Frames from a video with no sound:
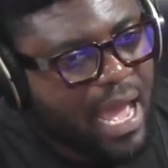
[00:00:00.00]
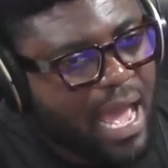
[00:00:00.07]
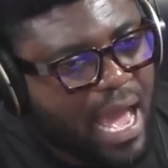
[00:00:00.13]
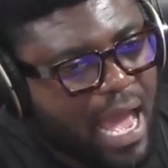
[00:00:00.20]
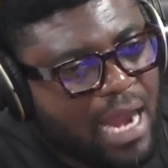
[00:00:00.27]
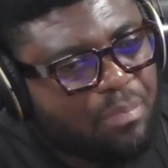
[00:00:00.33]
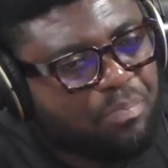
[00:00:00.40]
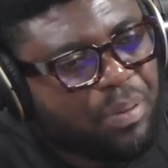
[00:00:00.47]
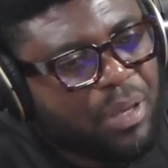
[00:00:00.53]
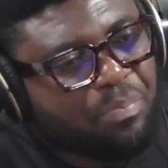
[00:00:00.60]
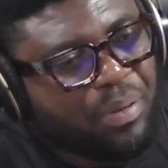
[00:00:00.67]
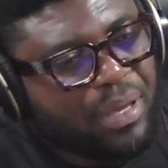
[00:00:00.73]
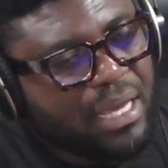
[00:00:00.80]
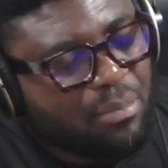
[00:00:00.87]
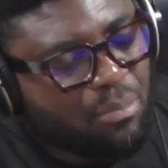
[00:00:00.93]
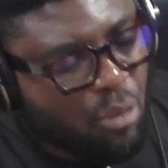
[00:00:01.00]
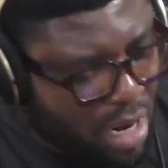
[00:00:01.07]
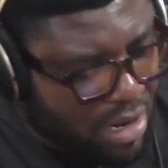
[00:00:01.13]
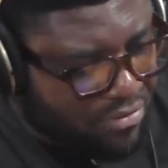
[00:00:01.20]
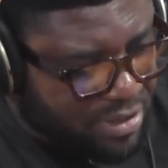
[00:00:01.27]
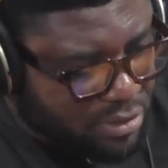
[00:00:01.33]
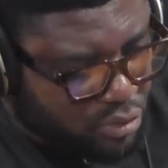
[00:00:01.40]
NPP, my
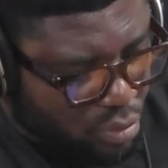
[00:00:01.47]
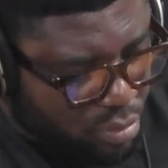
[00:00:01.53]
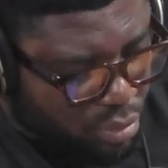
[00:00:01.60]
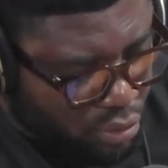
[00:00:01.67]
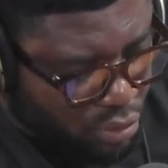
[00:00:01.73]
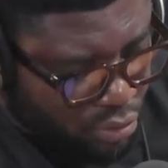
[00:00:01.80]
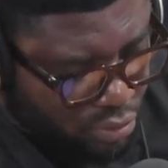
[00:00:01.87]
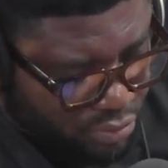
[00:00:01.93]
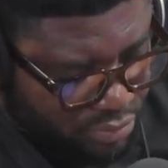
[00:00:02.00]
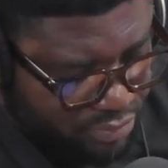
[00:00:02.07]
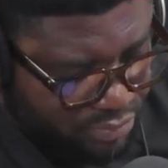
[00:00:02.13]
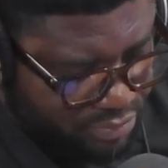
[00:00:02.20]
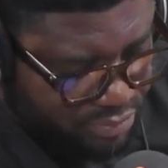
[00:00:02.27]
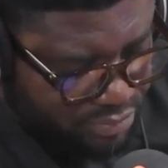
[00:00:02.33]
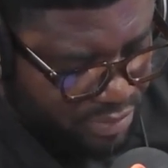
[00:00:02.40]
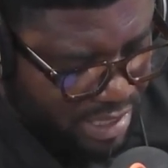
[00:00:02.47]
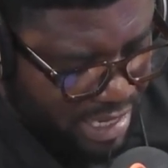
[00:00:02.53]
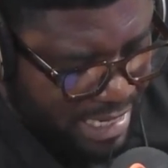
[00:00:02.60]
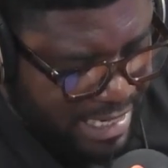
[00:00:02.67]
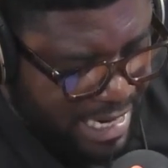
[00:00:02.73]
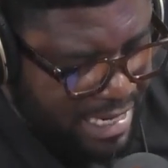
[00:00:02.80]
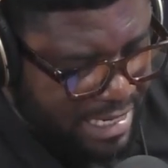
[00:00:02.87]
manifesto mono,
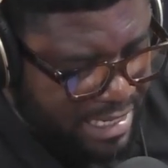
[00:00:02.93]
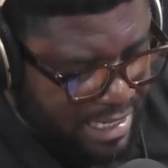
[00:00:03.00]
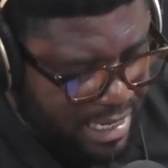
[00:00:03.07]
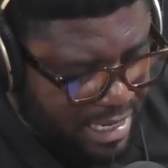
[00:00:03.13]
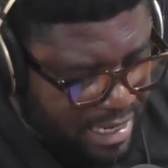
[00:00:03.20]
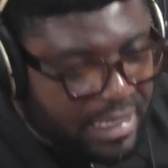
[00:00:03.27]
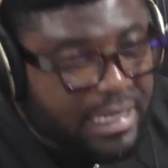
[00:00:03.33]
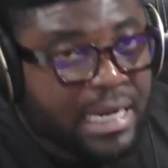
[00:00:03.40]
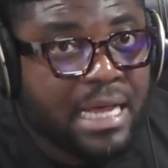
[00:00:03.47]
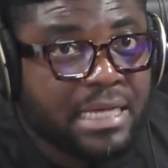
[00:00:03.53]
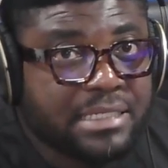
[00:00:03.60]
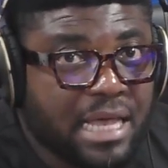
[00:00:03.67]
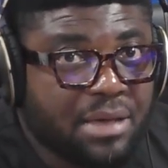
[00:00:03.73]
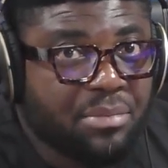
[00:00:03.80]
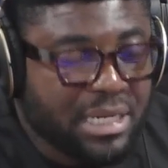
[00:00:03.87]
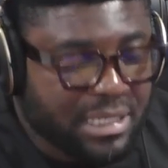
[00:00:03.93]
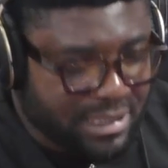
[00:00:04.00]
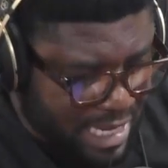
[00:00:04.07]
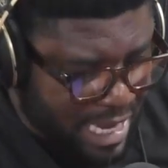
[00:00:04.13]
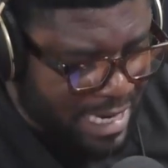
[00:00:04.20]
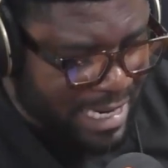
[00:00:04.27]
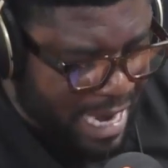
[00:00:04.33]
and then in the next 10 minutes,
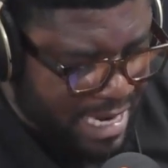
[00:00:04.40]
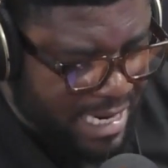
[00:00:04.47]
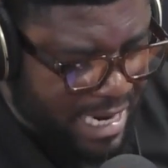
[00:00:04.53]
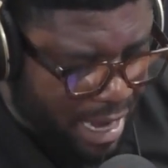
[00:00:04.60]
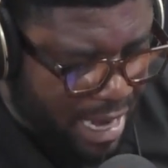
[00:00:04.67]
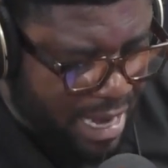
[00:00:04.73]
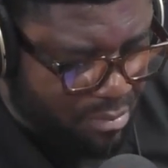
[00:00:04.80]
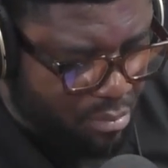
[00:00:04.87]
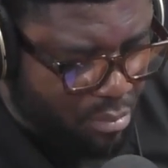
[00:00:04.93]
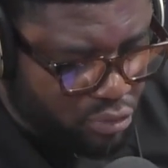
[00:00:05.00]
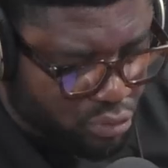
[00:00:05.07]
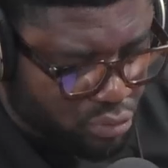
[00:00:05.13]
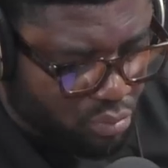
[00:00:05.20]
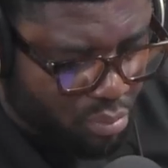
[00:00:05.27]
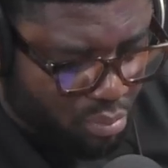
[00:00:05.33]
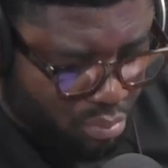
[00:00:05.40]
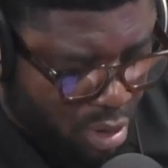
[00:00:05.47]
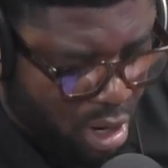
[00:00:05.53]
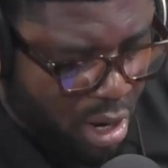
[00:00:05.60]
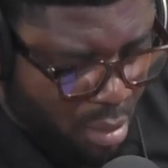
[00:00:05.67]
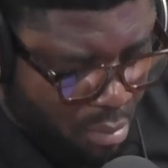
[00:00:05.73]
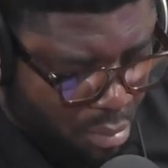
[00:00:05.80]
and then
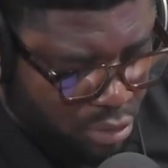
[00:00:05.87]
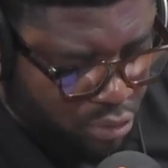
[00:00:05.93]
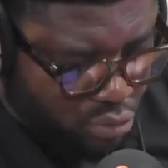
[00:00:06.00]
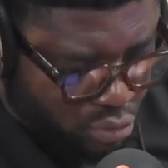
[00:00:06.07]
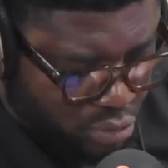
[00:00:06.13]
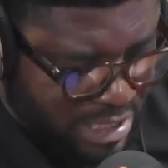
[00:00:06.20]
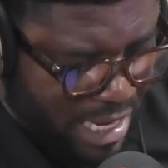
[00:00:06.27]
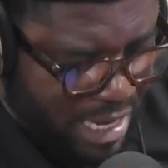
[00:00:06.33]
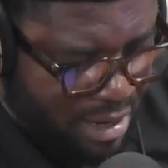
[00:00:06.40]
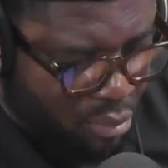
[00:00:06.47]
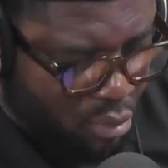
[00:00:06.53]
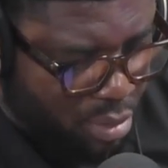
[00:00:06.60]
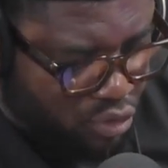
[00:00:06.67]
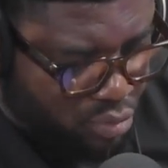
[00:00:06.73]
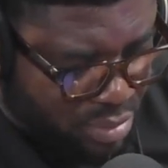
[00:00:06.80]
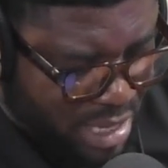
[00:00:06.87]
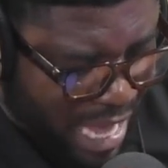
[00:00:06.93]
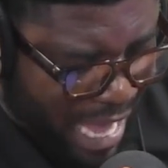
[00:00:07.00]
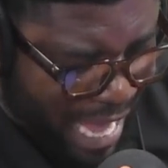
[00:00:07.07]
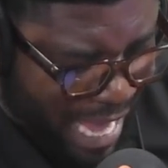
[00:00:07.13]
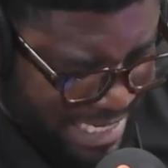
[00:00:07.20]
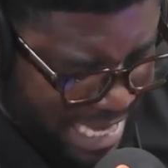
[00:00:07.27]
most to say, move to me,
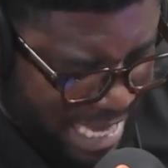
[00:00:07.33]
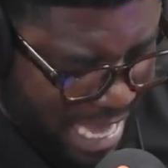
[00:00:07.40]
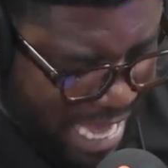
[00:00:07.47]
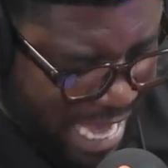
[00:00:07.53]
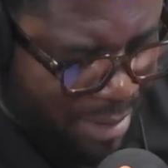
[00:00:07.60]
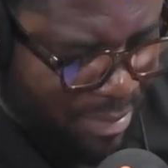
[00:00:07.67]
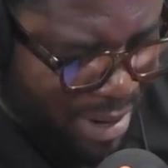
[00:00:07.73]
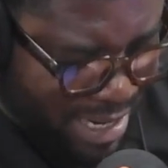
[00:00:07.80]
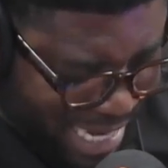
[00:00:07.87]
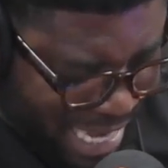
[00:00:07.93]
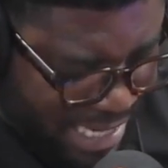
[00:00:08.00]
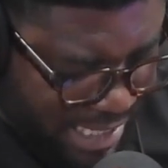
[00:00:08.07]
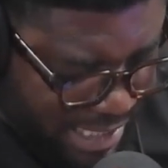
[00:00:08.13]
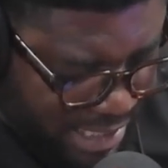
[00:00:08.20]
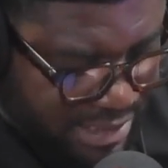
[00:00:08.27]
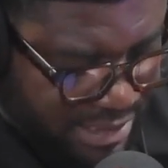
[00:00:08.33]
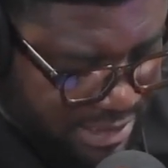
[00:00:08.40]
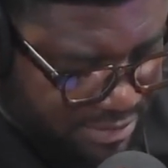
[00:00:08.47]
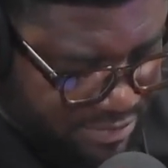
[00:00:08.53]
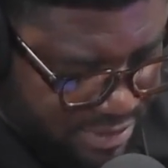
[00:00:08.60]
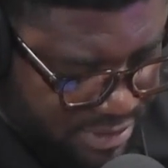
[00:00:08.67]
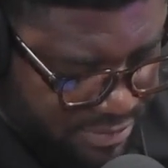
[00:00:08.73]
aye, I'm a Ghana creatives.